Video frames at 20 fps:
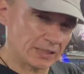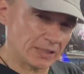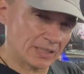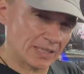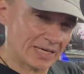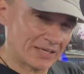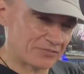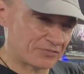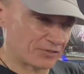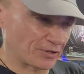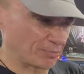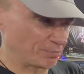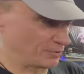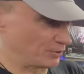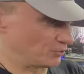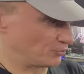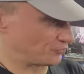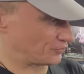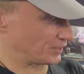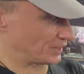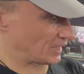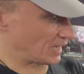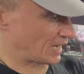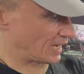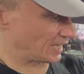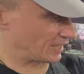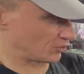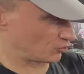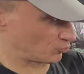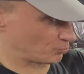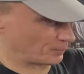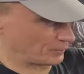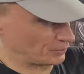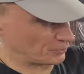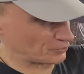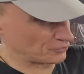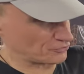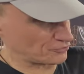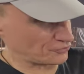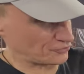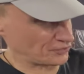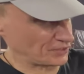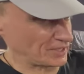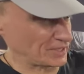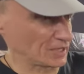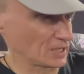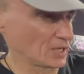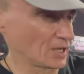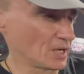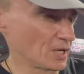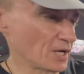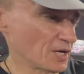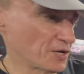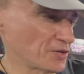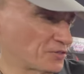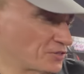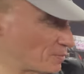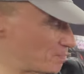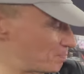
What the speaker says: lesser music HiLux, but you can see the